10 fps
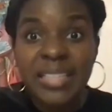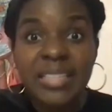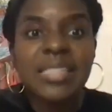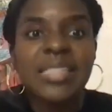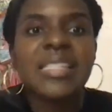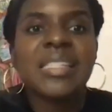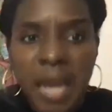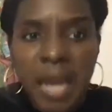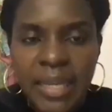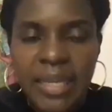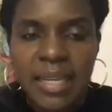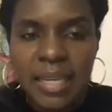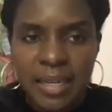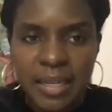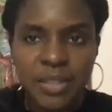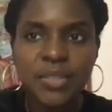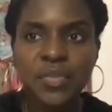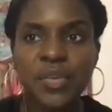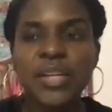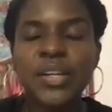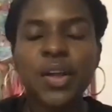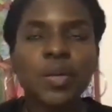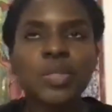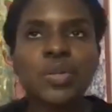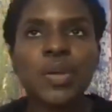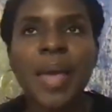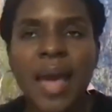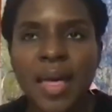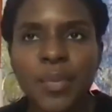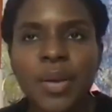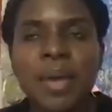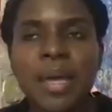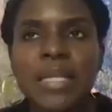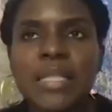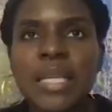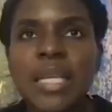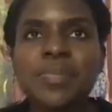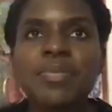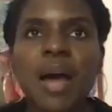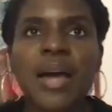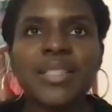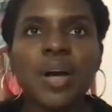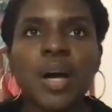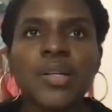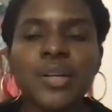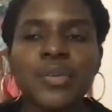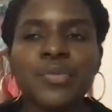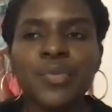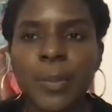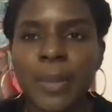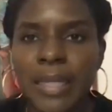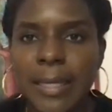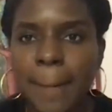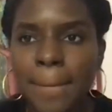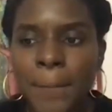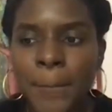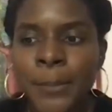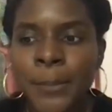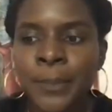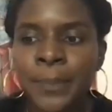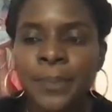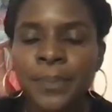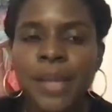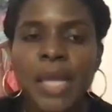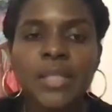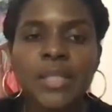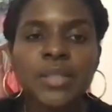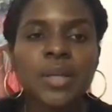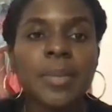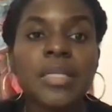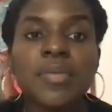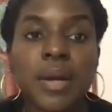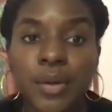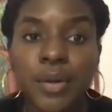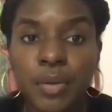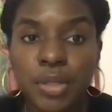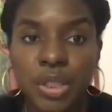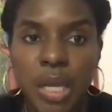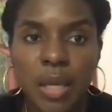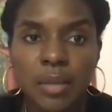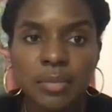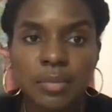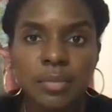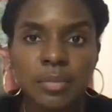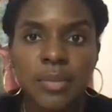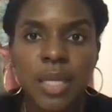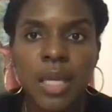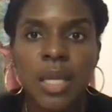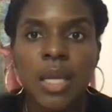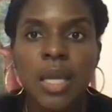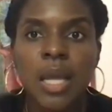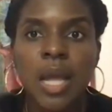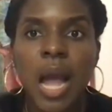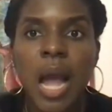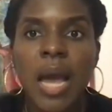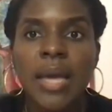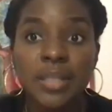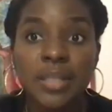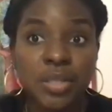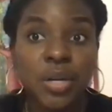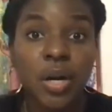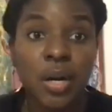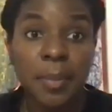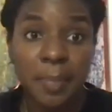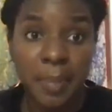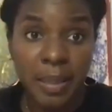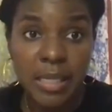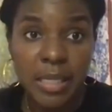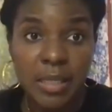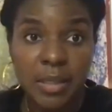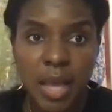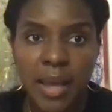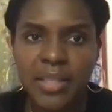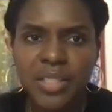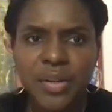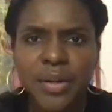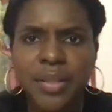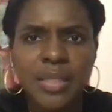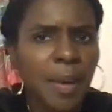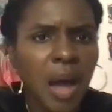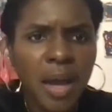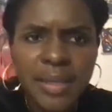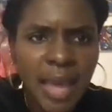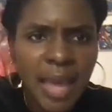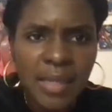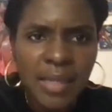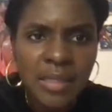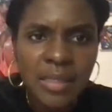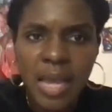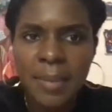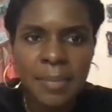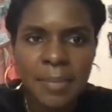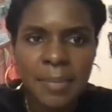I decided to find an alternate path when medicine is prized on conformity. I taught myself how to negotiate. I started a business. I started this podcast. I